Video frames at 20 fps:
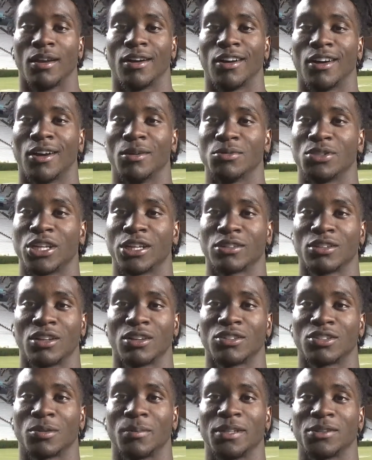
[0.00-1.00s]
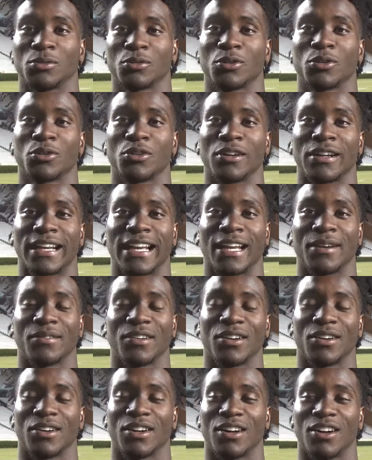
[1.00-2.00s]
Um, Jake Lawler, the best recruiter in the game.
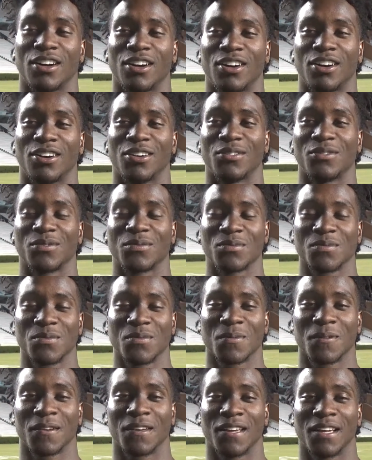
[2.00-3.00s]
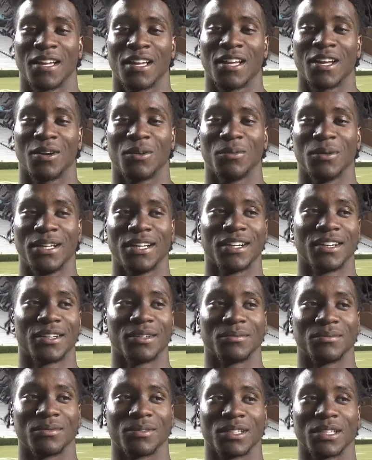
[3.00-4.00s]
Um, we
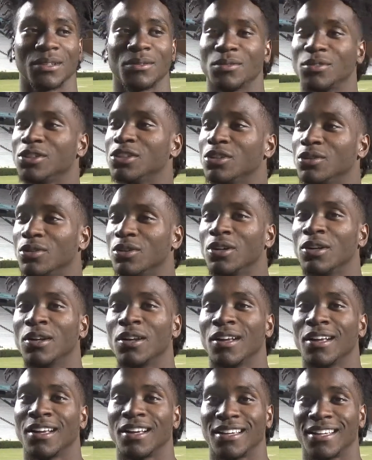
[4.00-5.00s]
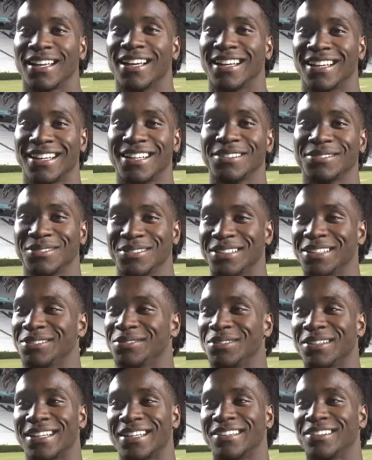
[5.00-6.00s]
uh, then he's been know, working hard doing yeah, that lately. He's,
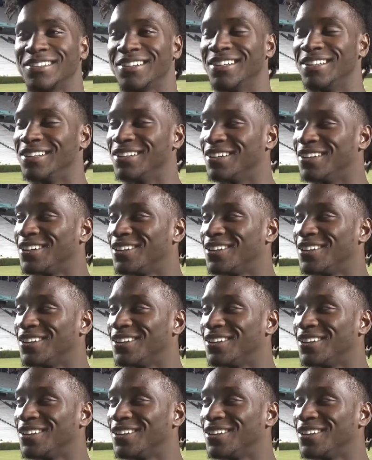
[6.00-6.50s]
he's been killing it.